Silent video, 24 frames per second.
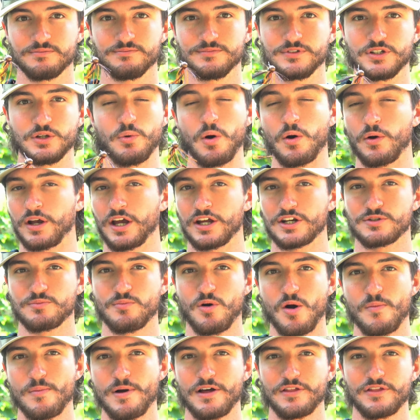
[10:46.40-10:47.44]
you won't catch
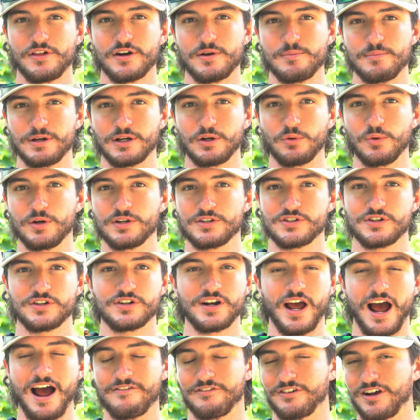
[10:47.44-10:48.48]
smallmouth on a big wizard.
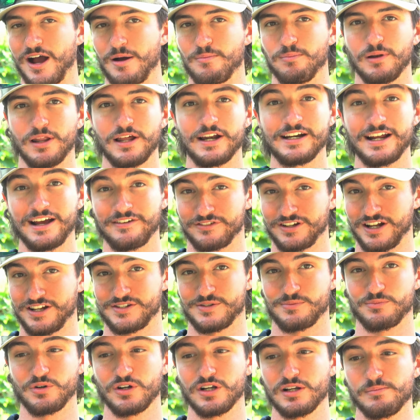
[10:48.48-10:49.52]
I've caught plenty. I've got
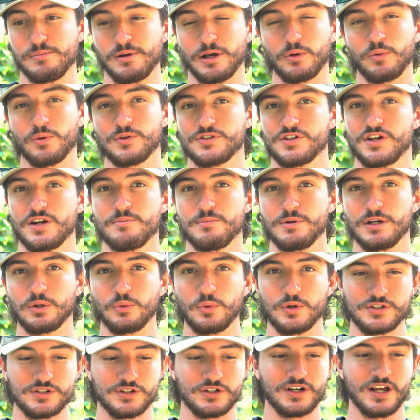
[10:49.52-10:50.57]
some really big ones on a big
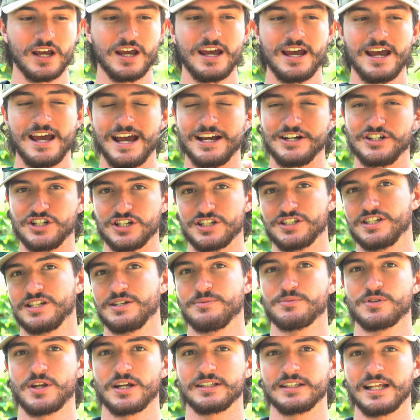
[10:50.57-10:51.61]
wizard. It just
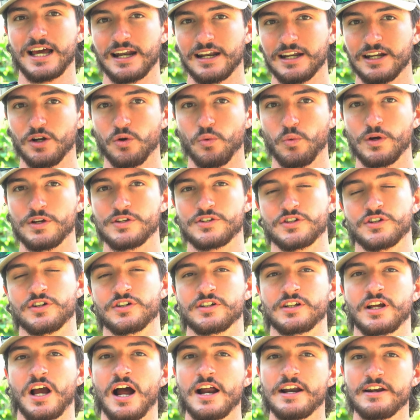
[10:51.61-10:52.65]
seems like that little
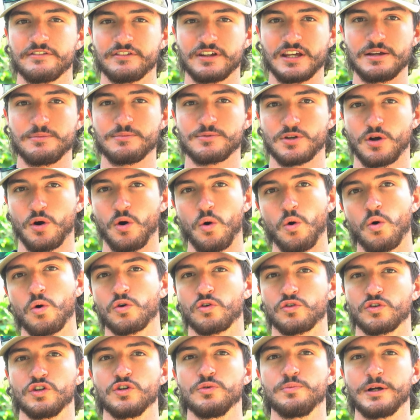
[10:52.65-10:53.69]
wizard kind of keeps the whole
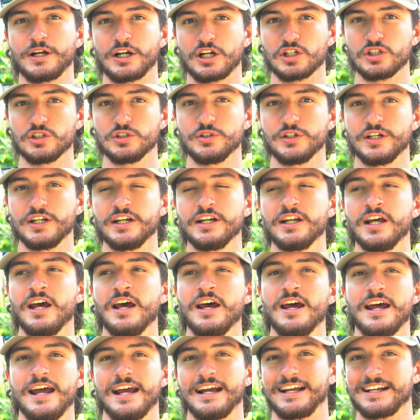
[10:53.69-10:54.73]
group included.
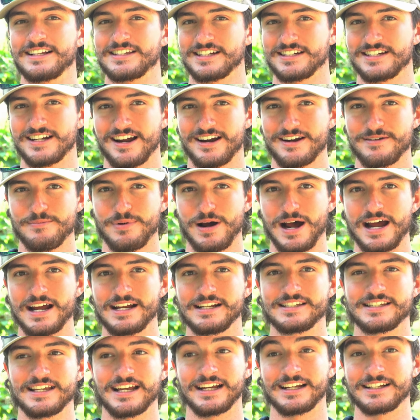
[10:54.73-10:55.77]
It gets a ton of
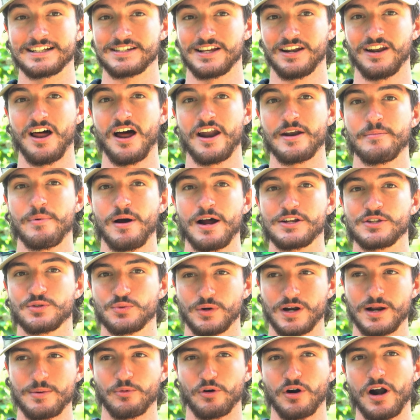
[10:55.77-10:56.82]
bites. It gets a lot of bites when
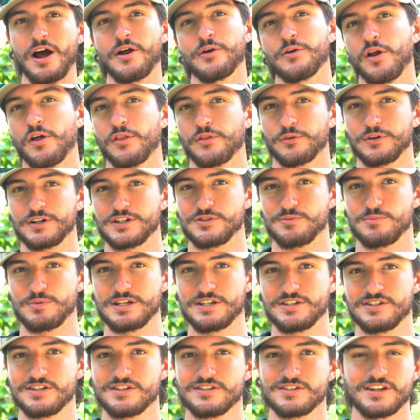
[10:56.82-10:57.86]
I'm around all three
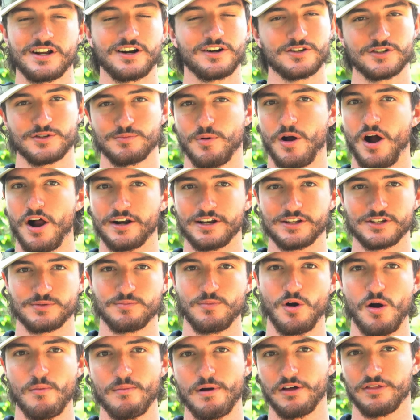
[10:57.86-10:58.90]
species there, spotted,
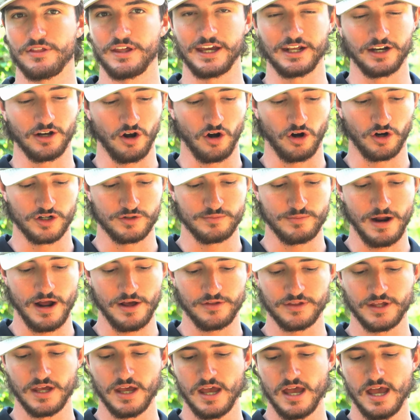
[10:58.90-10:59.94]
smallmouth, and largemouth.
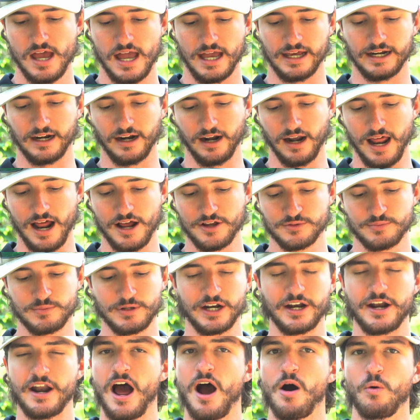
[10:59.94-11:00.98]
And it allows me to
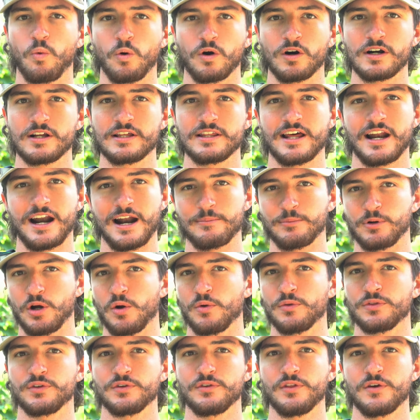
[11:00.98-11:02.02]
not worry that I'm
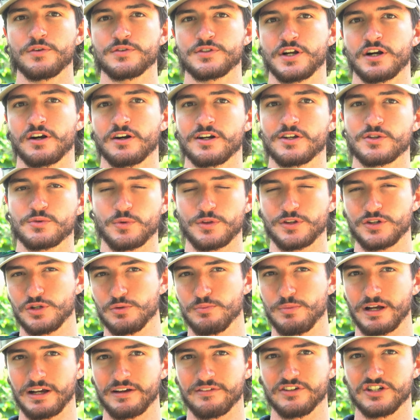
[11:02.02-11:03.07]
going through those areas with too
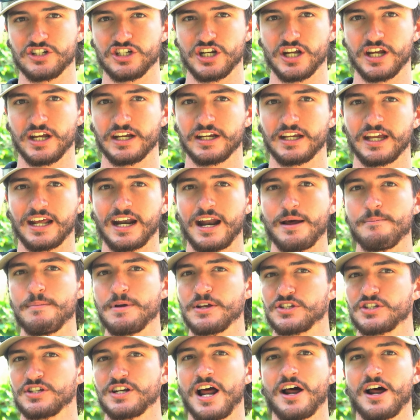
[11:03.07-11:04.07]
big of a jig and I'm missing